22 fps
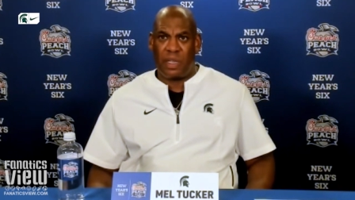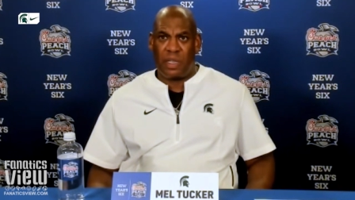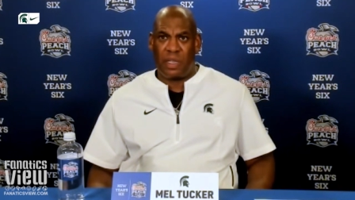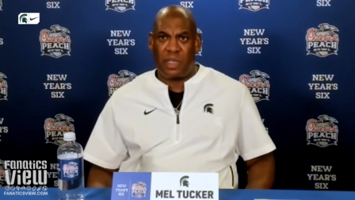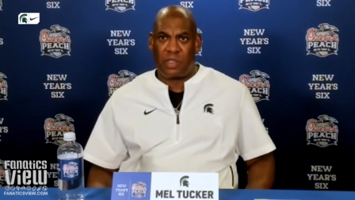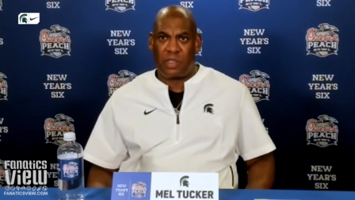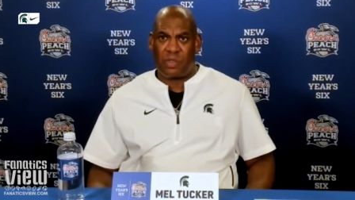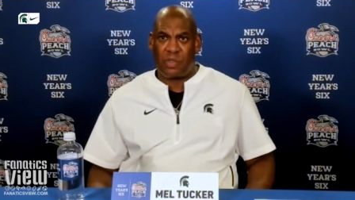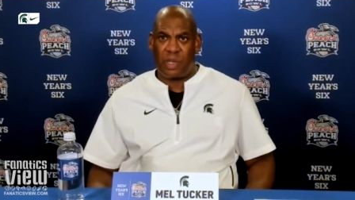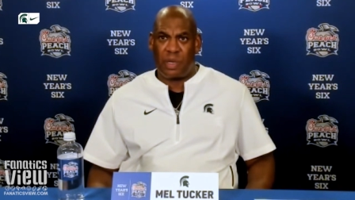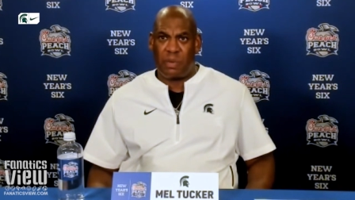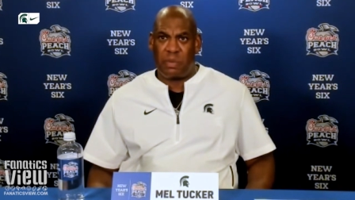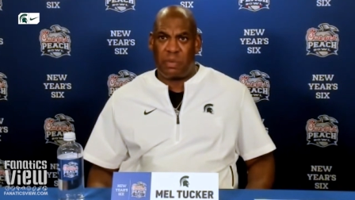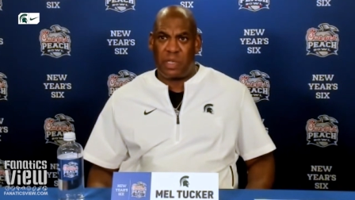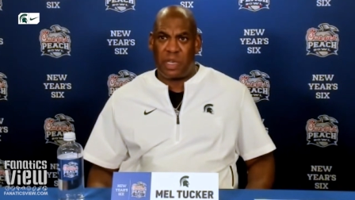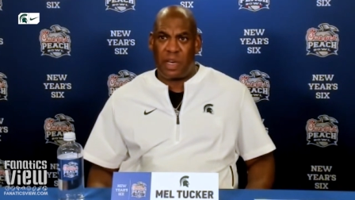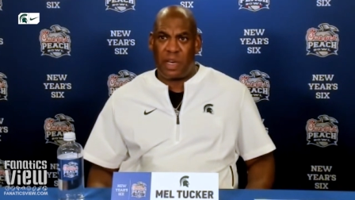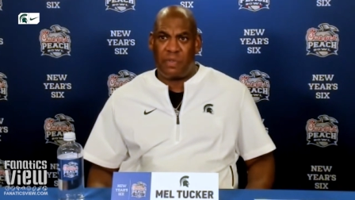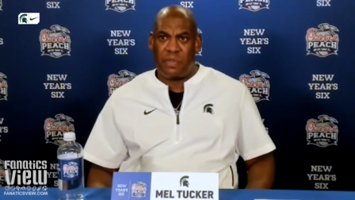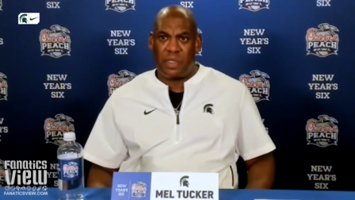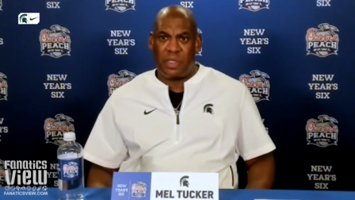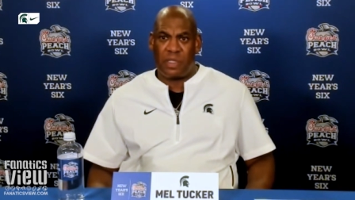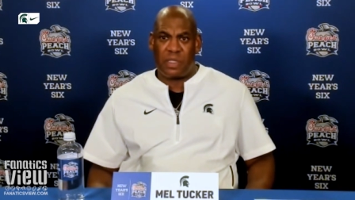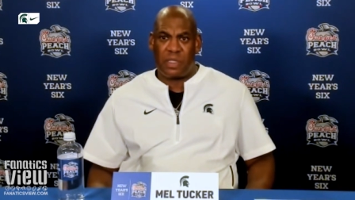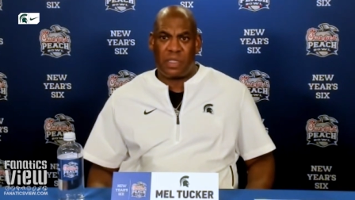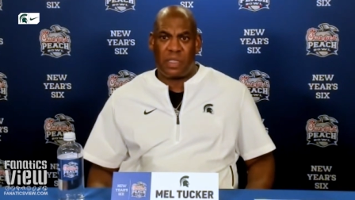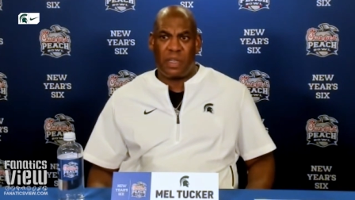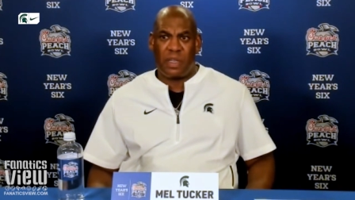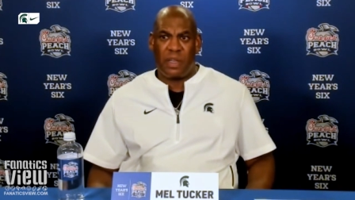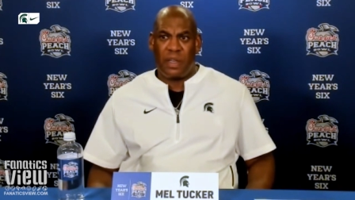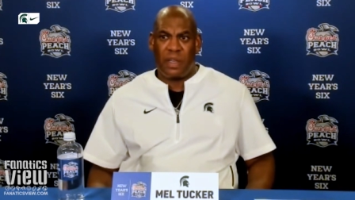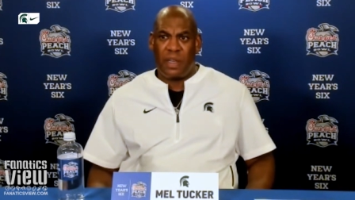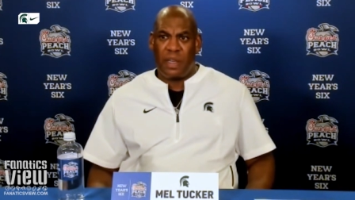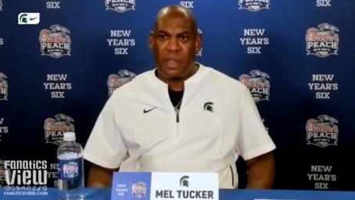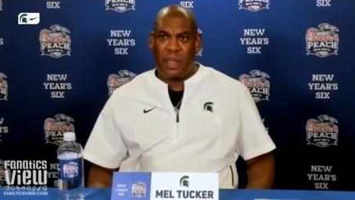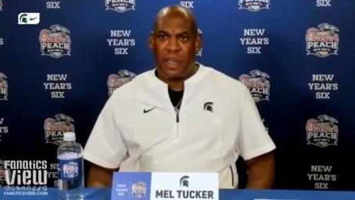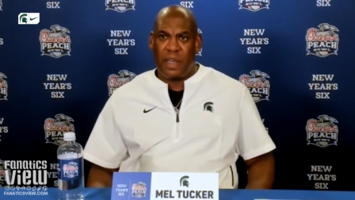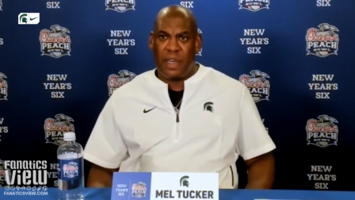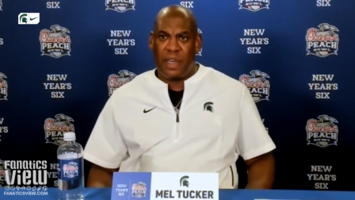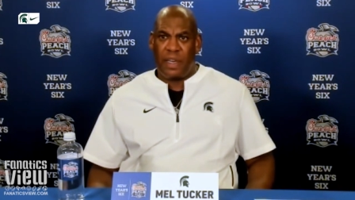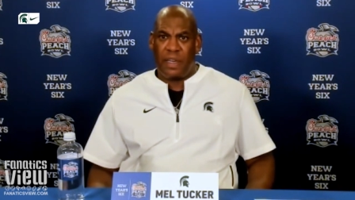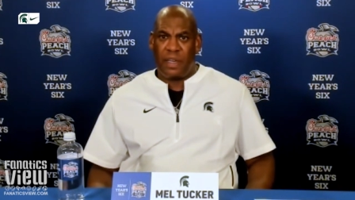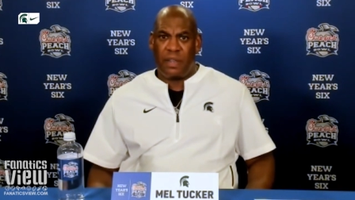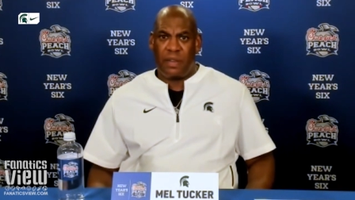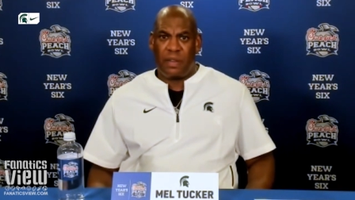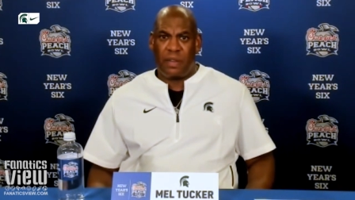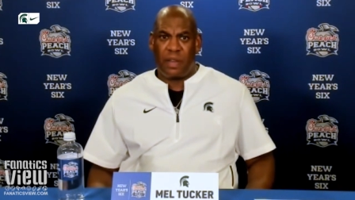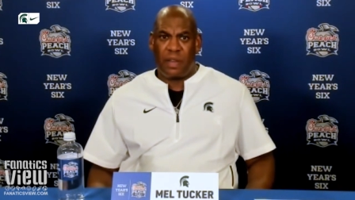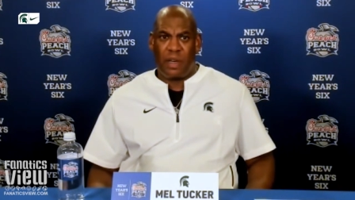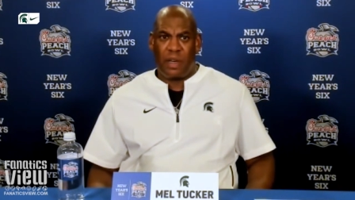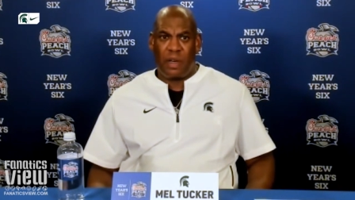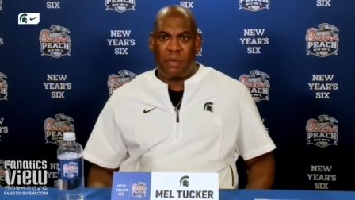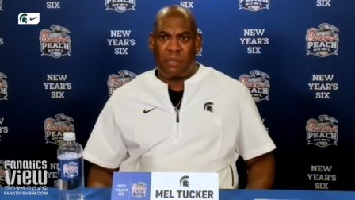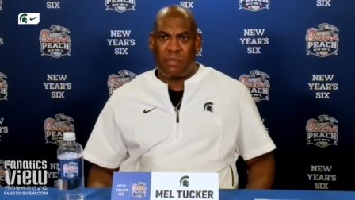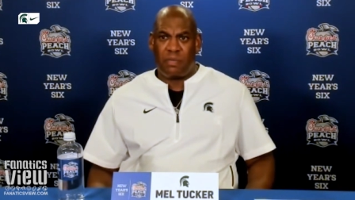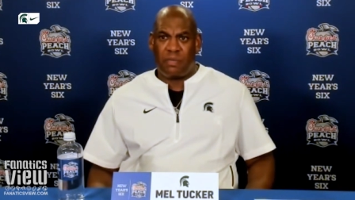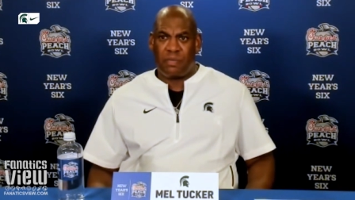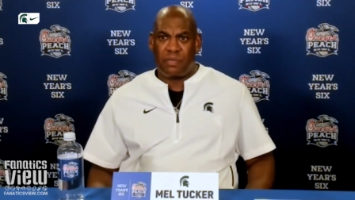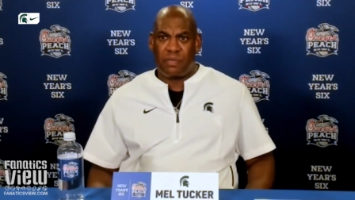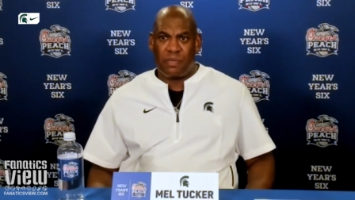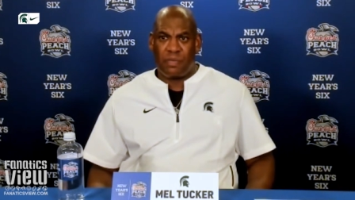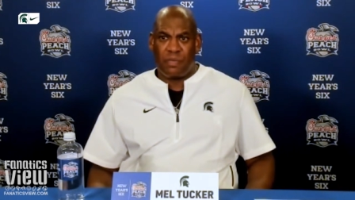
and extreme toughness, and um,